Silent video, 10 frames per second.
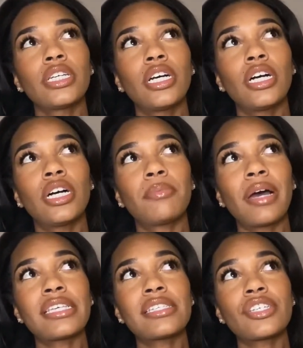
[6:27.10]

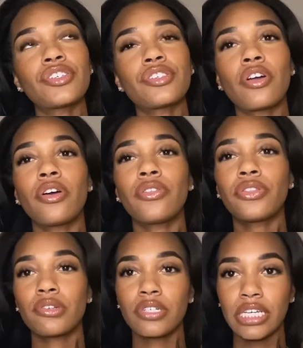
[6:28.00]
My stitches are on
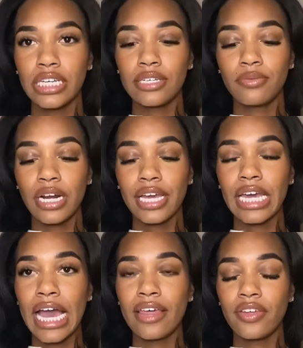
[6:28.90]
3 when I
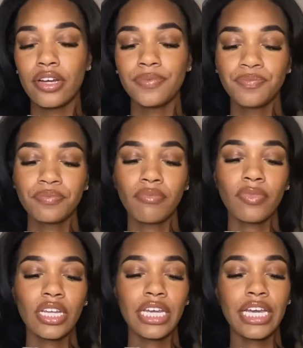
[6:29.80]
gather.
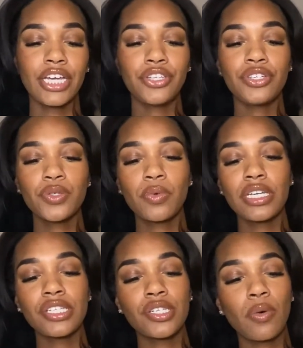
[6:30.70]
And you just want
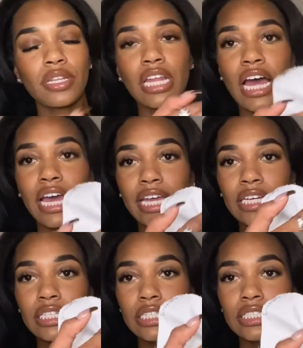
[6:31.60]
to sew a
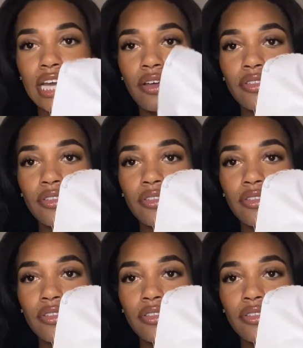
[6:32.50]
line down the